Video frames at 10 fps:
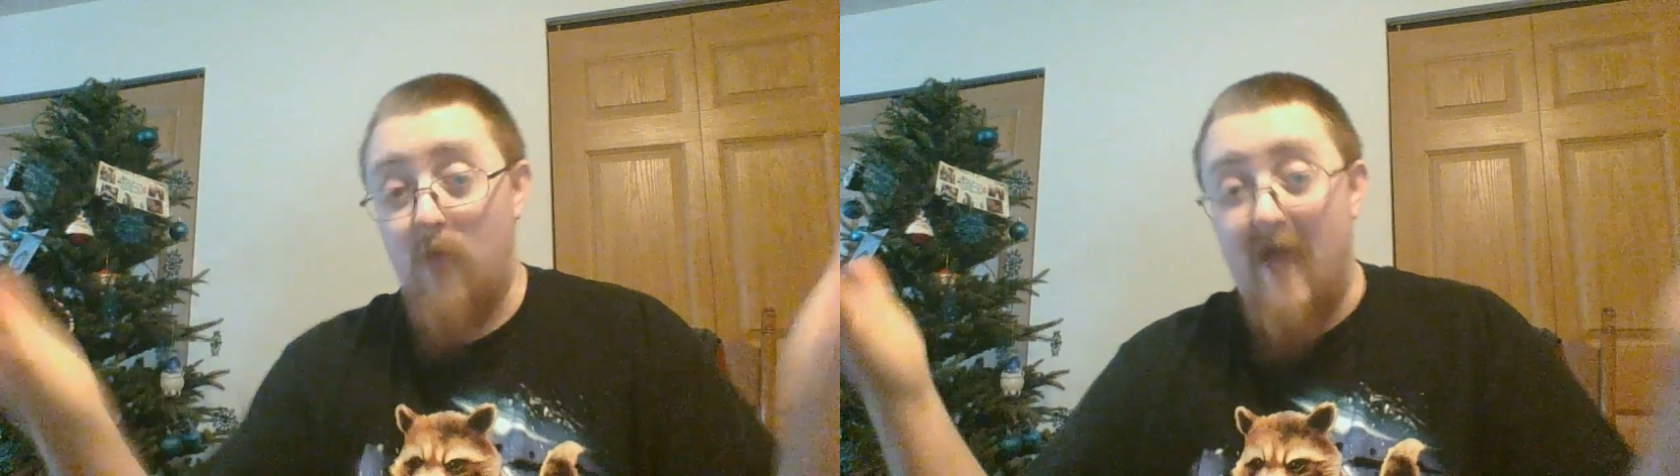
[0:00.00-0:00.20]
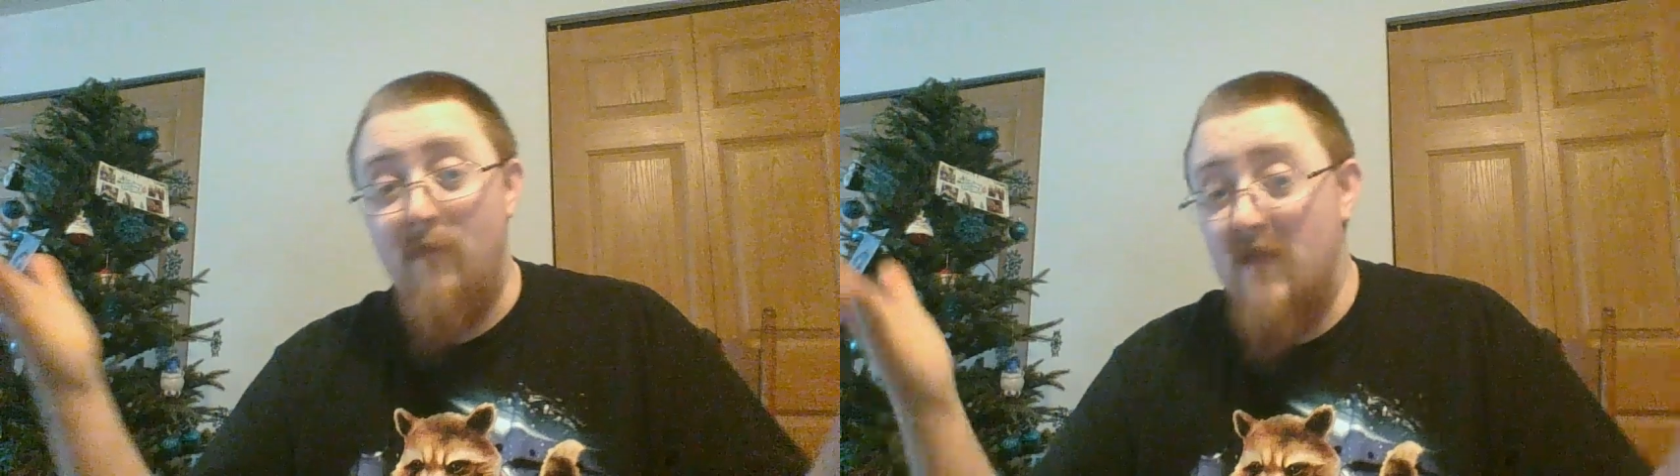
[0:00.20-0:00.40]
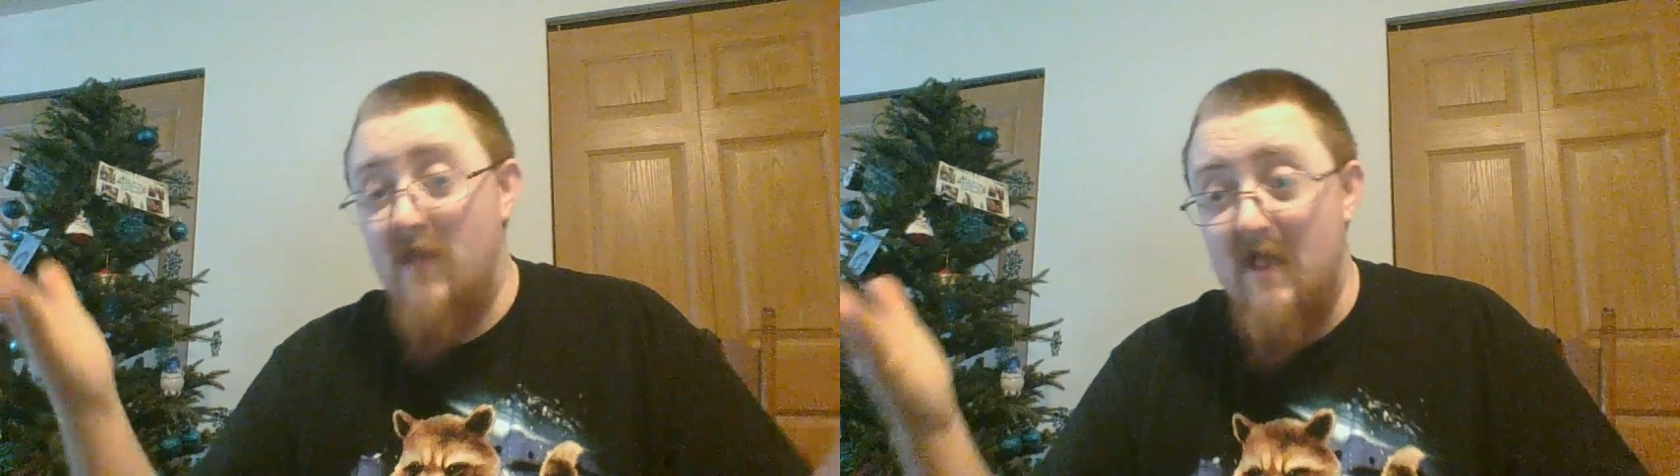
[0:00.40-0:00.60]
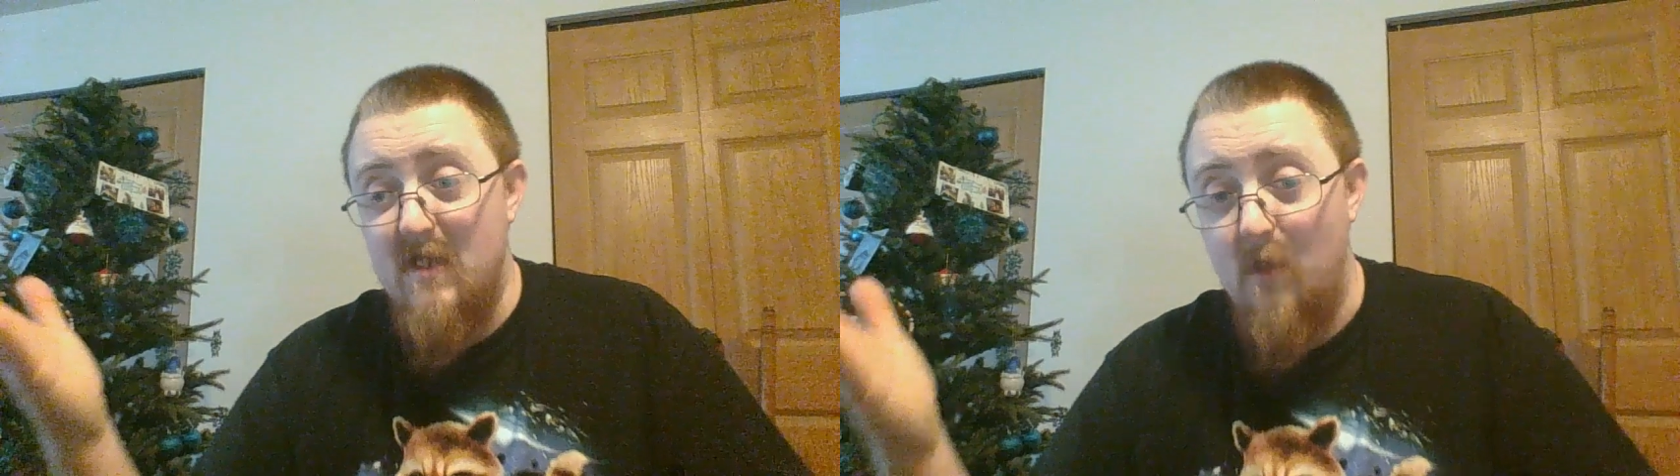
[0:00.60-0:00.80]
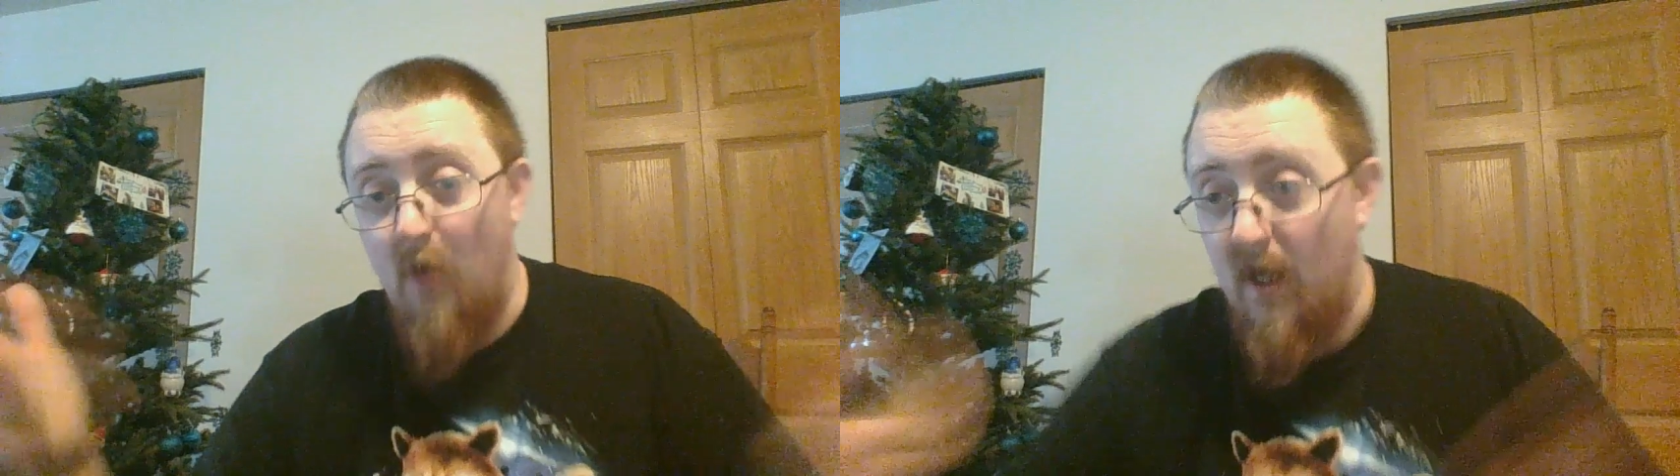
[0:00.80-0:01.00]
I haven't did these
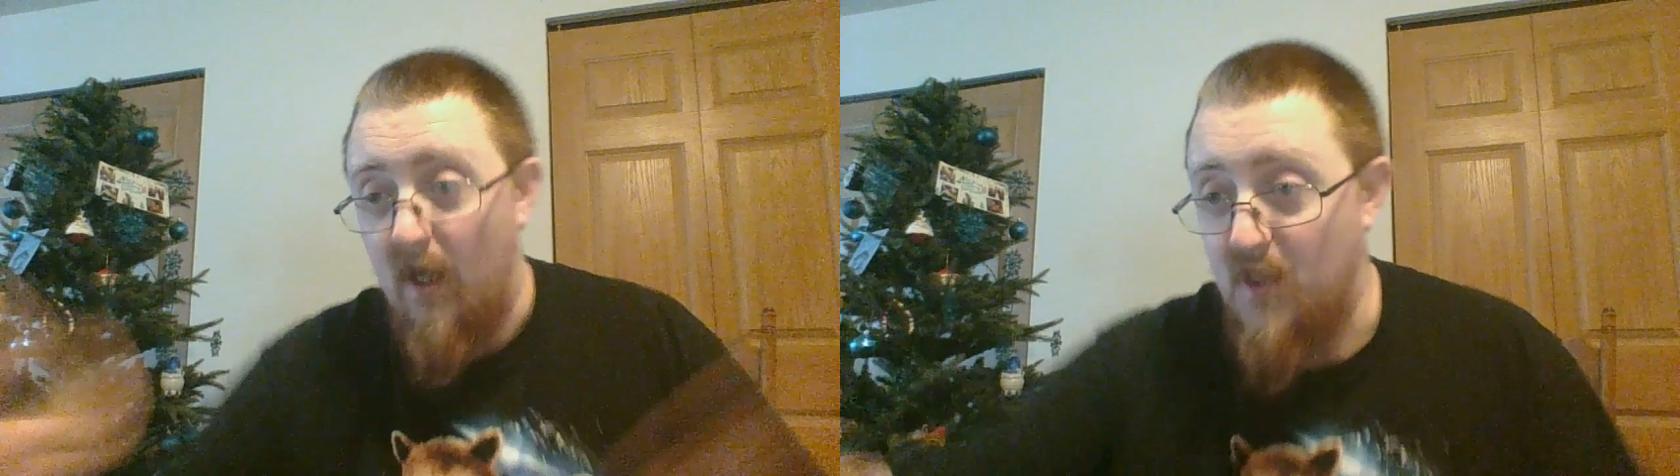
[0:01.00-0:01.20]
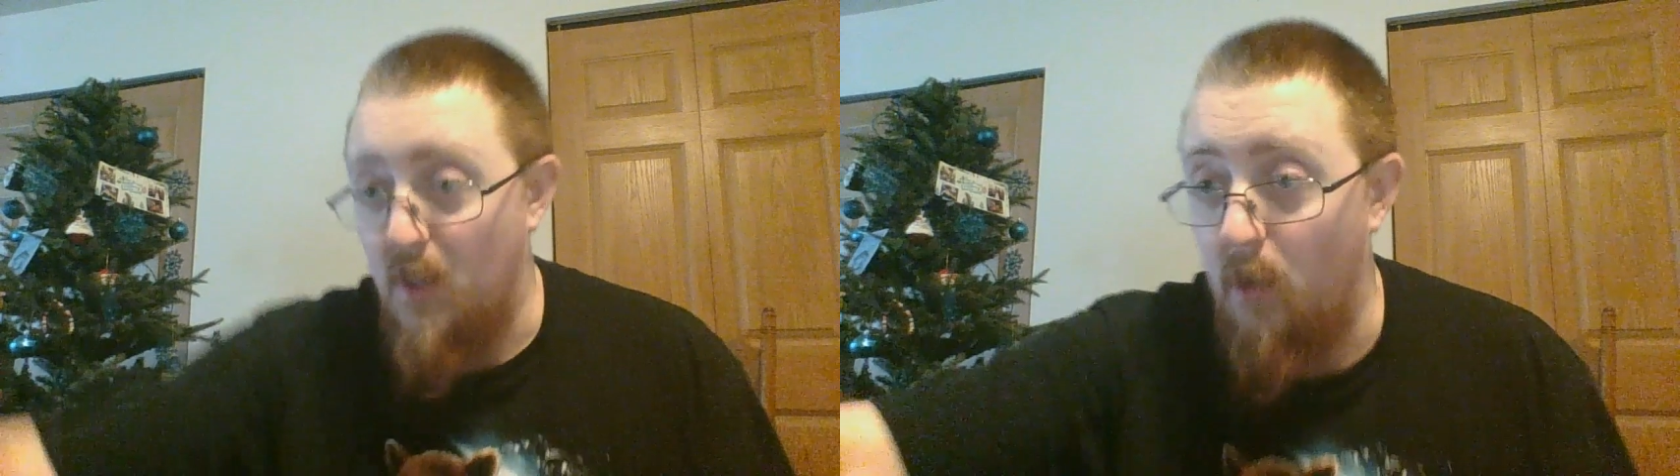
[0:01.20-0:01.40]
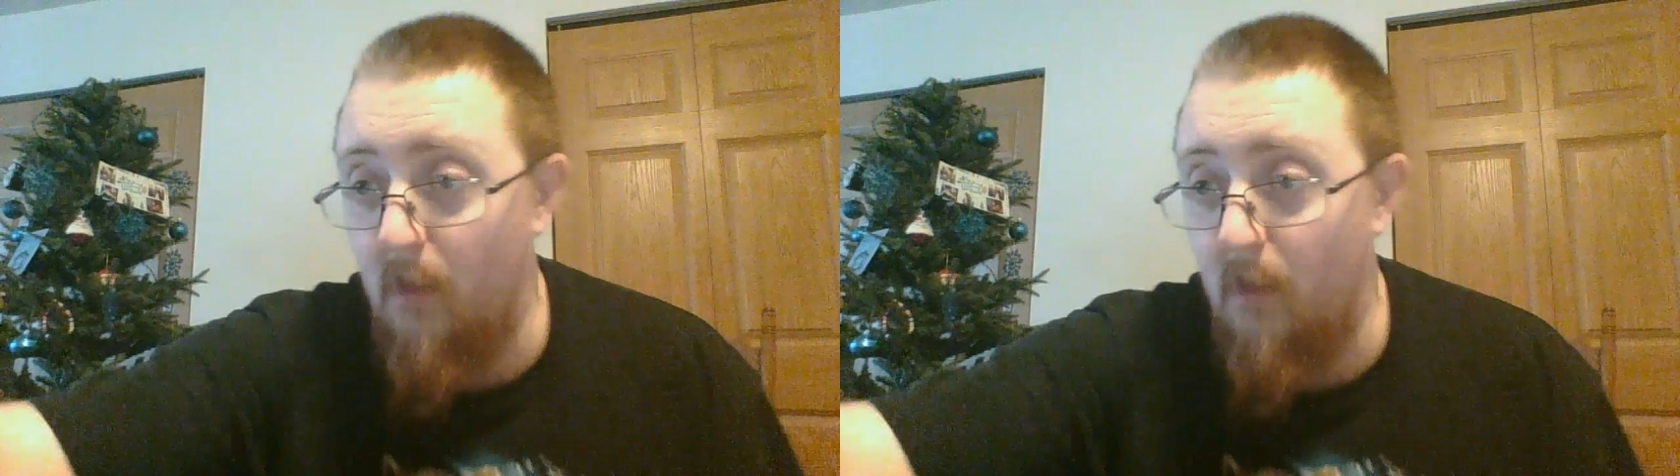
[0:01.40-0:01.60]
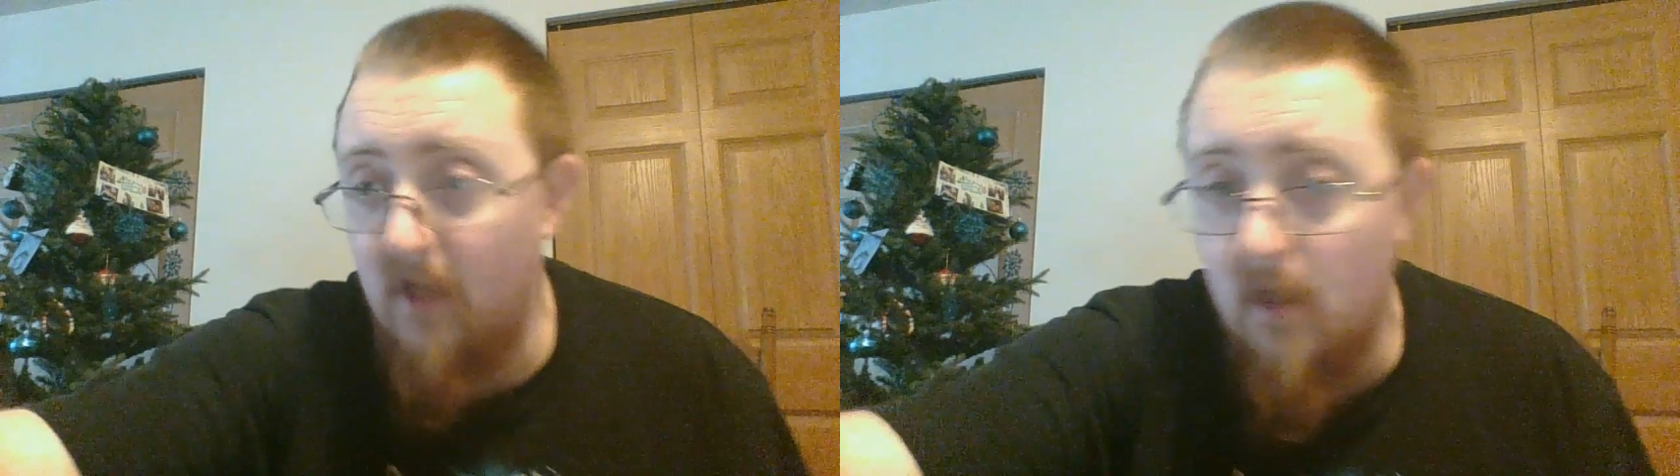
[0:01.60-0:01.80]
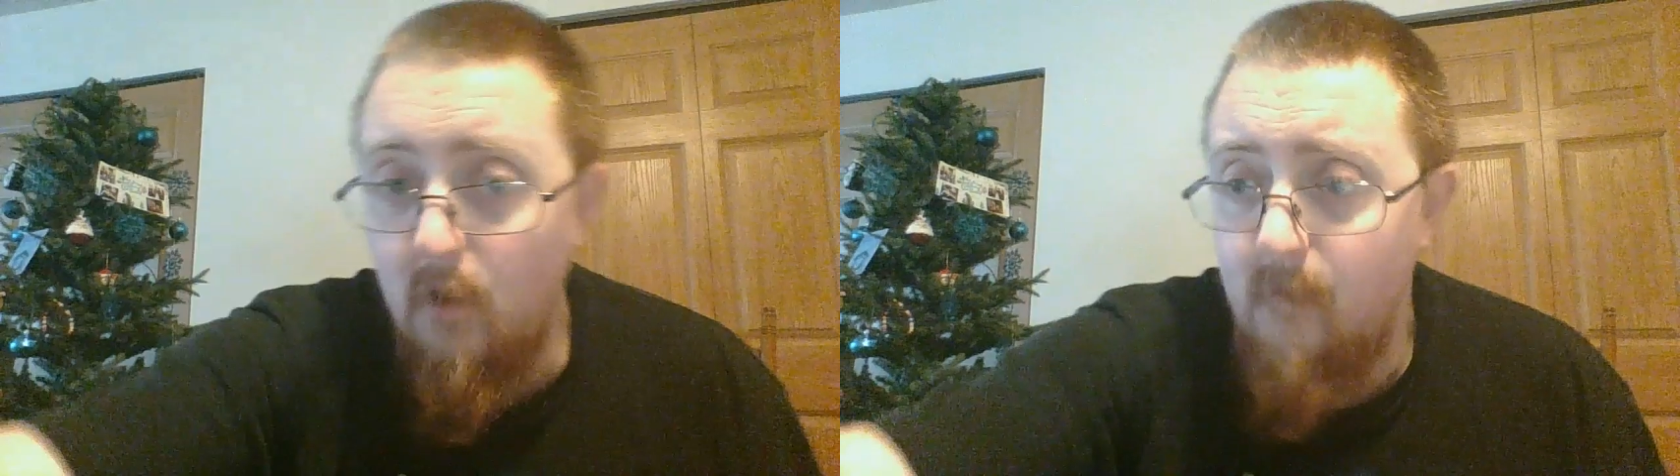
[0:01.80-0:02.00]
in a while, so here we
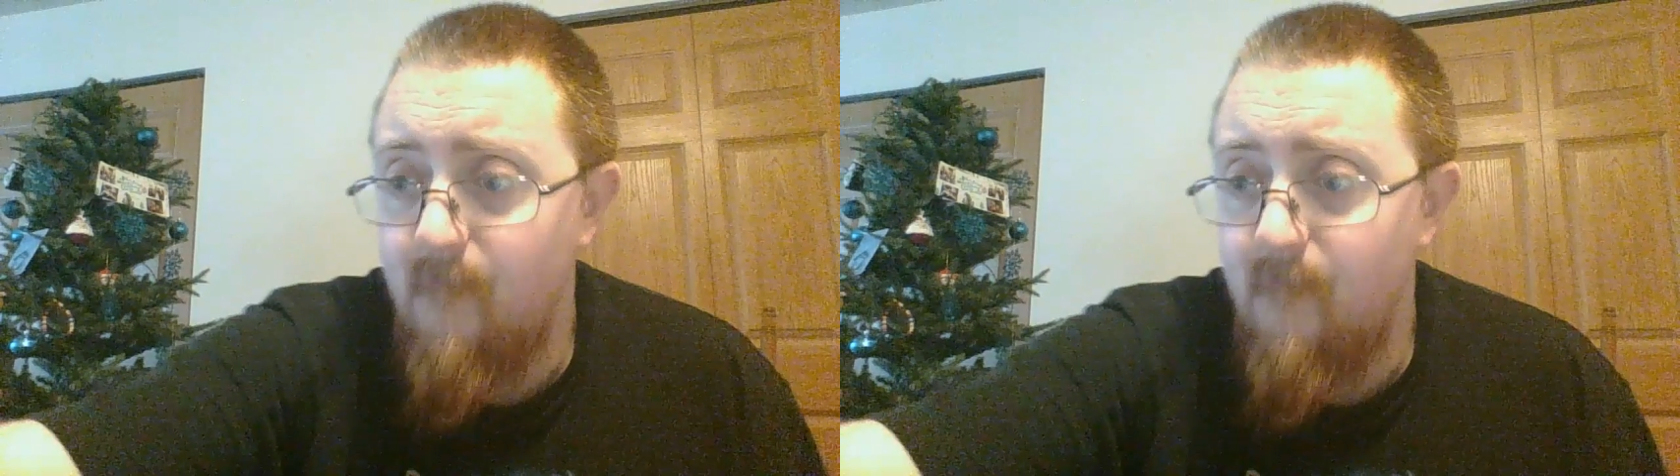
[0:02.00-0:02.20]
go.